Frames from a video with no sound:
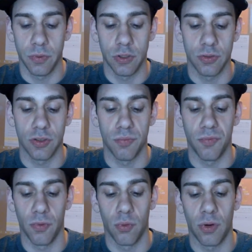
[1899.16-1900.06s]
do some
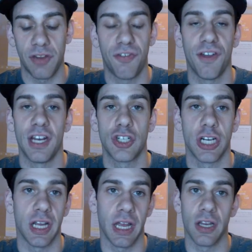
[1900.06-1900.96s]

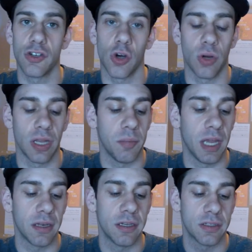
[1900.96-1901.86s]
refinishing, I could totally
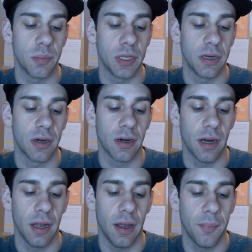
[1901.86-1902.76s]
make disappear.
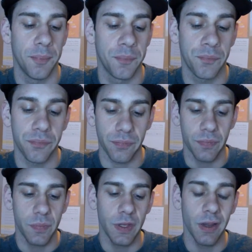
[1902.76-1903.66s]

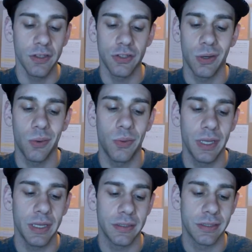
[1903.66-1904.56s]
So
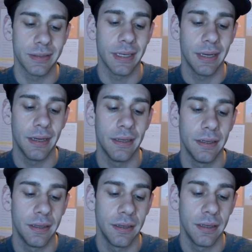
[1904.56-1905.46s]
it's a
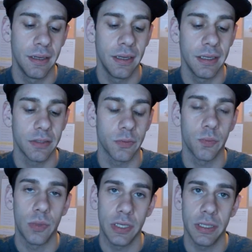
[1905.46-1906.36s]

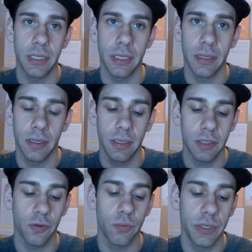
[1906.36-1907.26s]
really
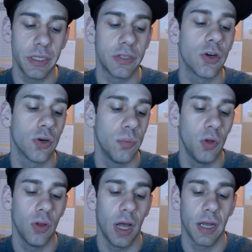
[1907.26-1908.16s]

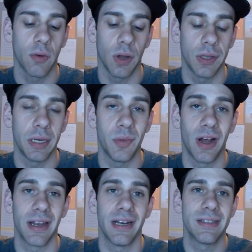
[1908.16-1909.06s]
durable, high quality
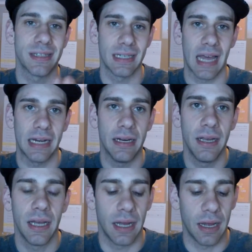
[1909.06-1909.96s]
mod, and it's light.
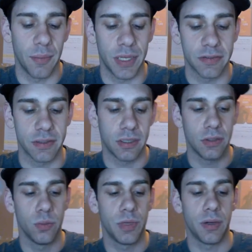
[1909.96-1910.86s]
It's an
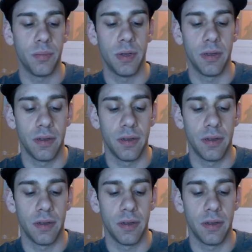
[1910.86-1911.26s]
aluminum